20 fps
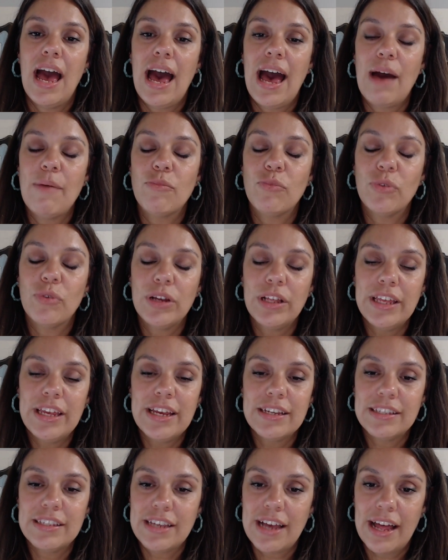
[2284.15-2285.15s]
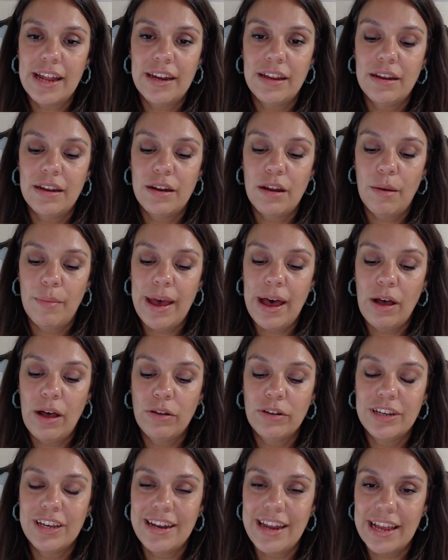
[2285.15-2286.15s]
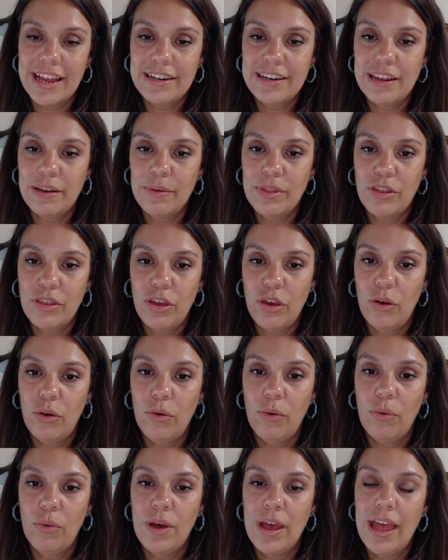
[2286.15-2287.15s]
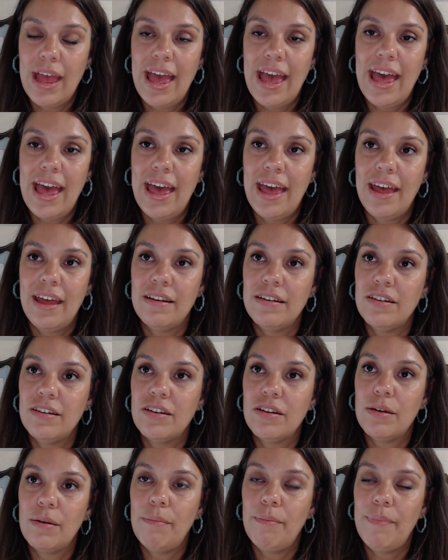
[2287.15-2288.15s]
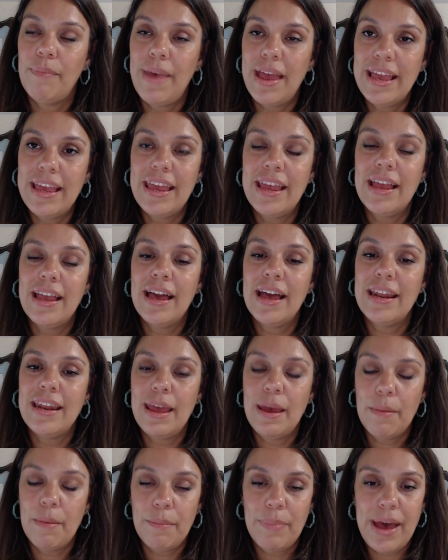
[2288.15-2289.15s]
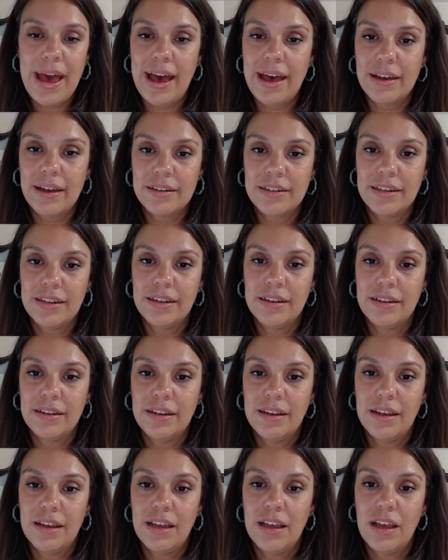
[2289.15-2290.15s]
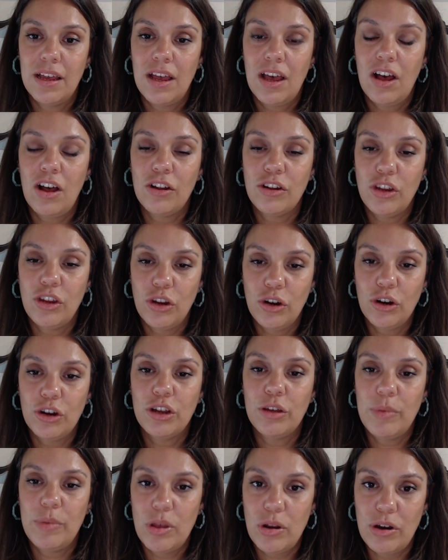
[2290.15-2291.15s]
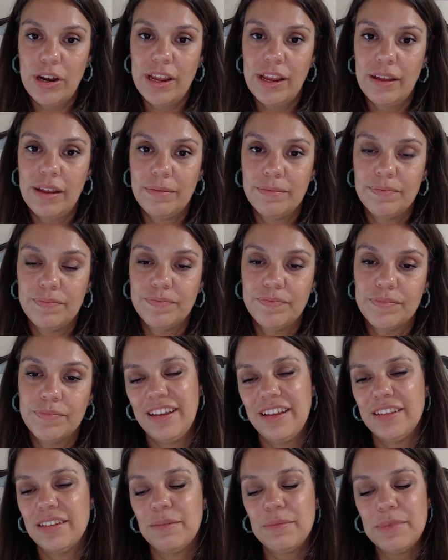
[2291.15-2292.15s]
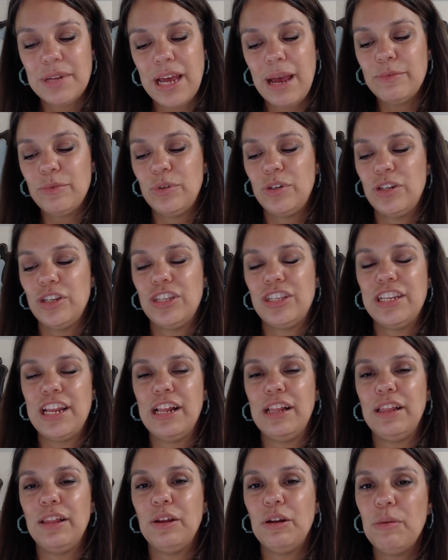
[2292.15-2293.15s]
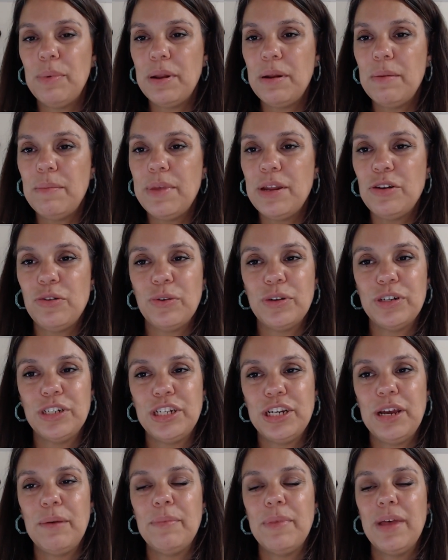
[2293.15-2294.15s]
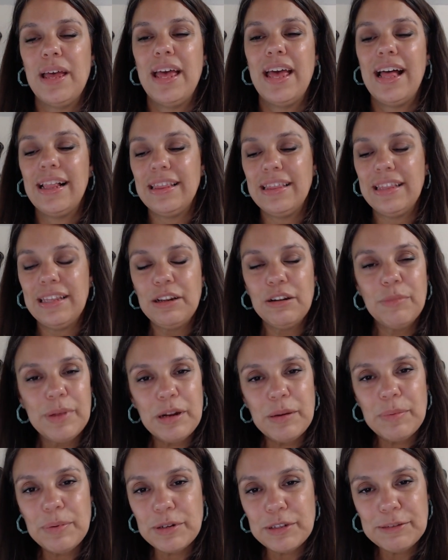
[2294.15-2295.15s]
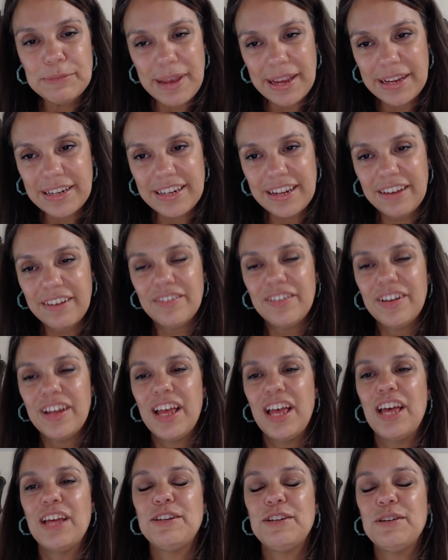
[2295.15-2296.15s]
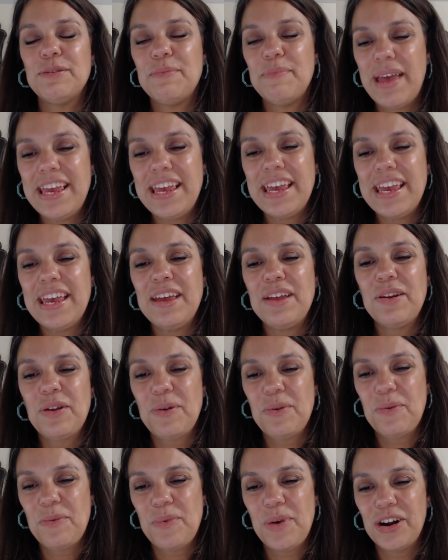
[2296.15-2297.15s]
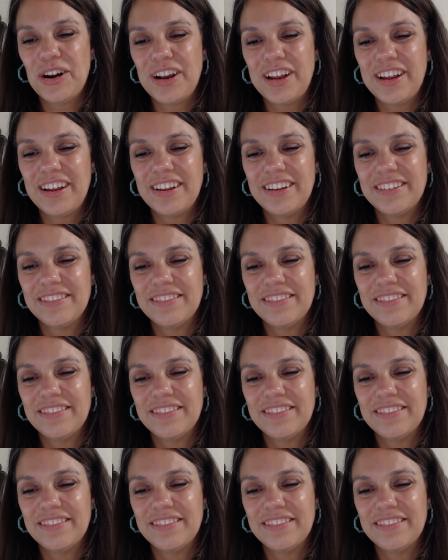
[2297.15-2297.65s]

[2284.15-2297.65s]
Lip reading: I'm really excited about connecting with you and making an impact on your community. Sometimes we just need a little bit of mentorship, a little bit of perspective to make it work.